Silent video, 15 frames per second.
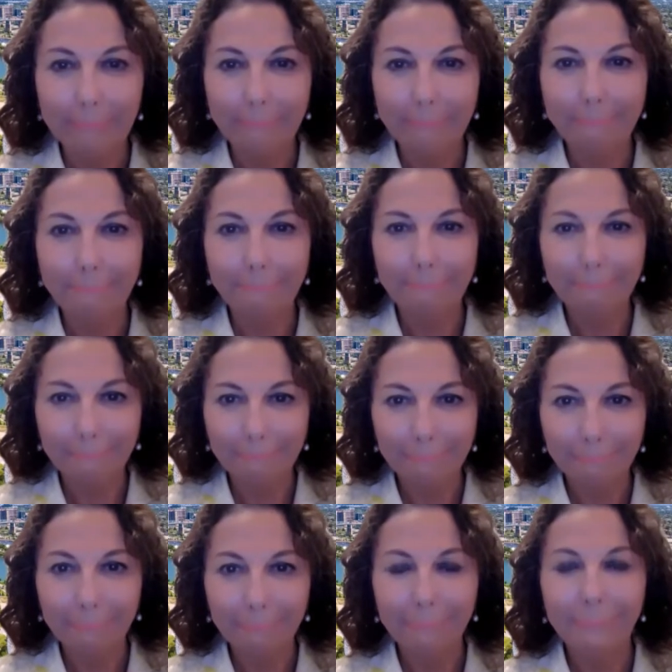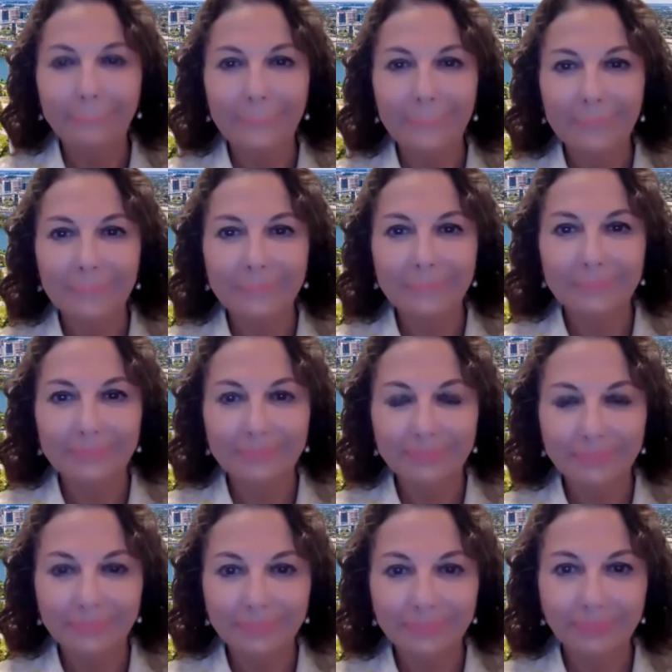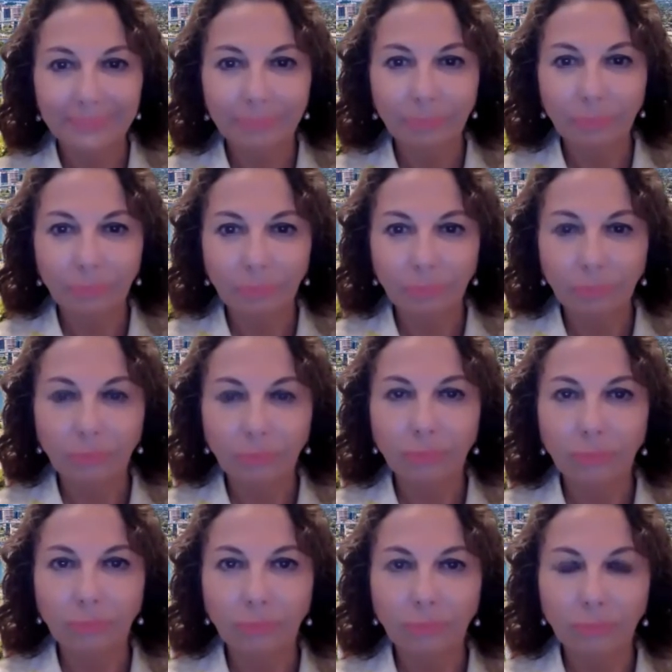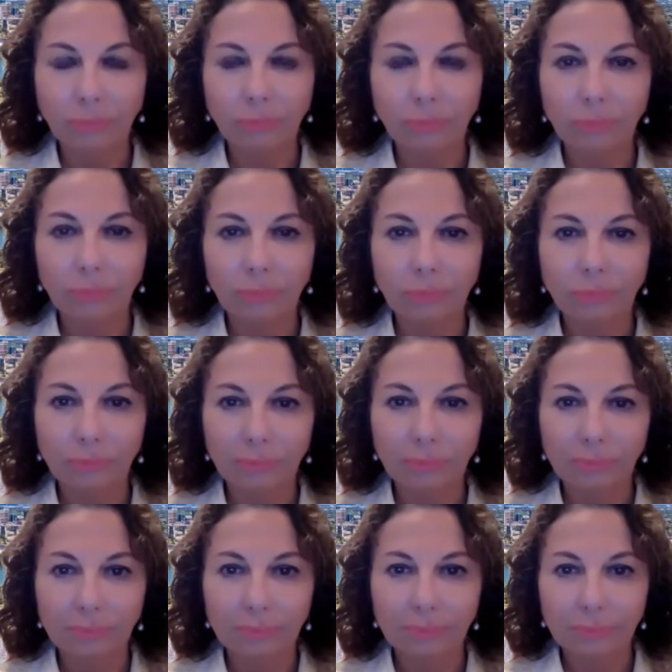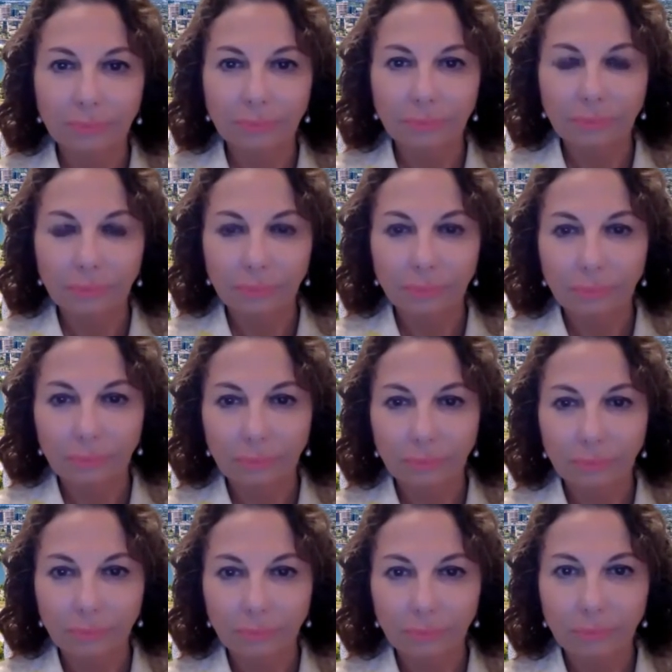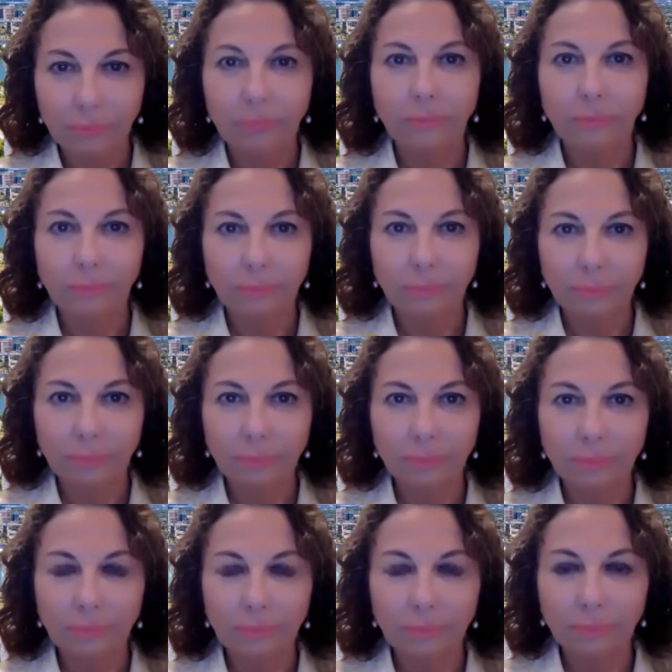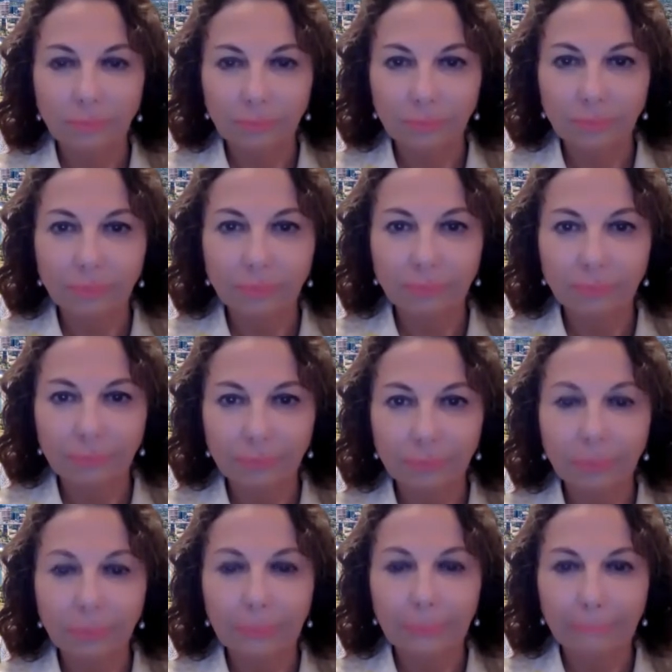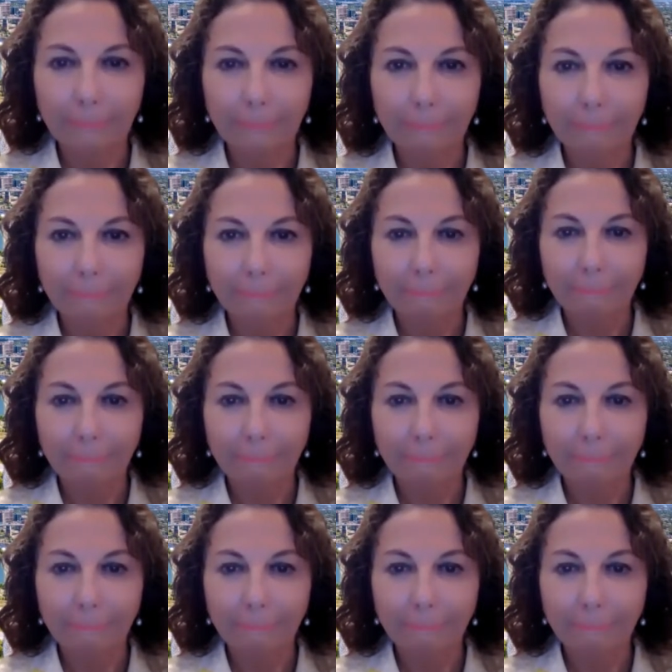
The person shown says nothing.